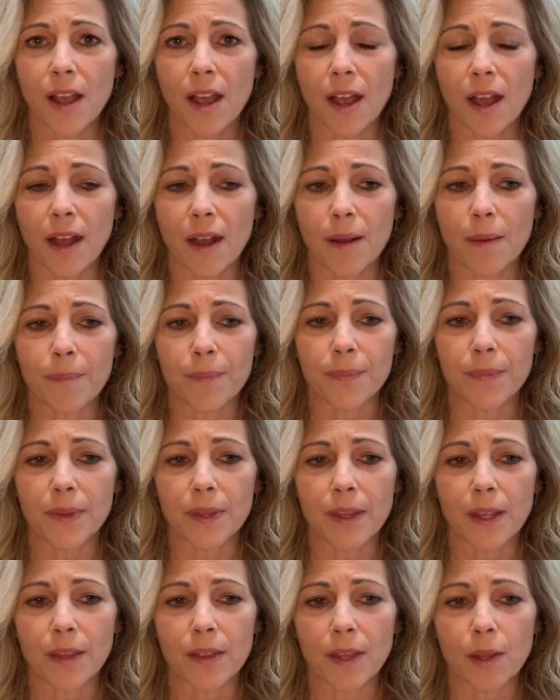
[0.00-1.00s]

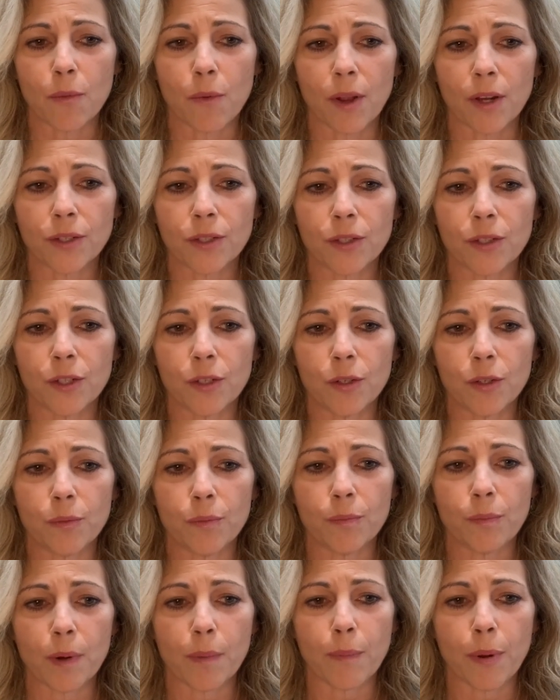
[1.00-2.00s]
that they want to
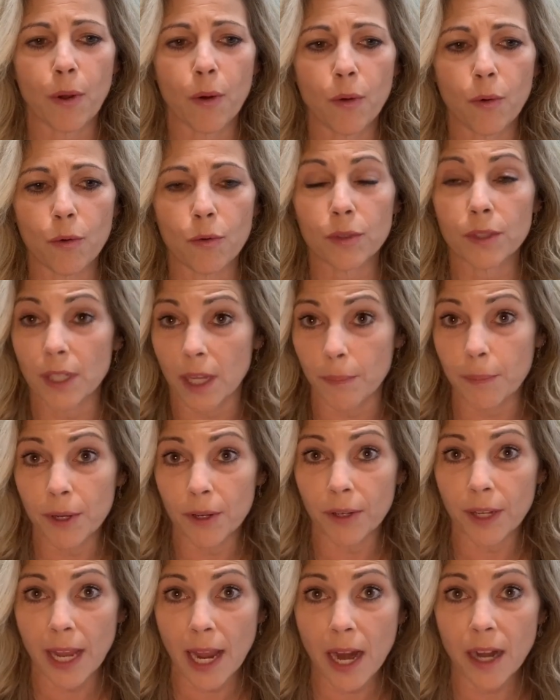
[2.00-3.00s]
propose up here
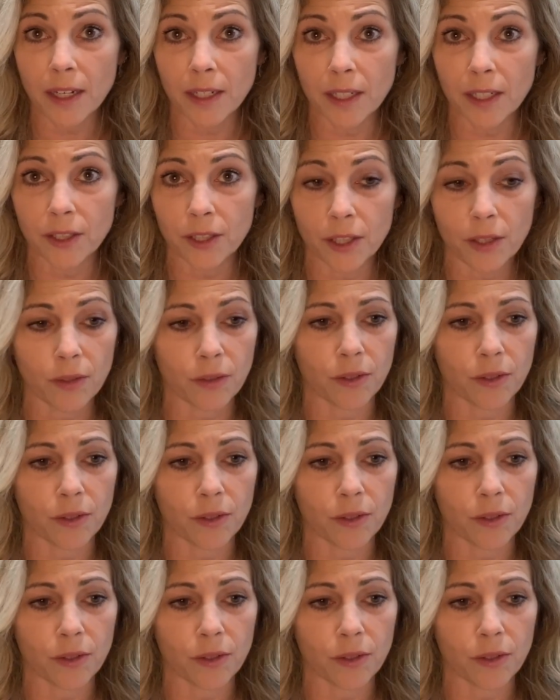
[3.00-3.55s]
in Canada too.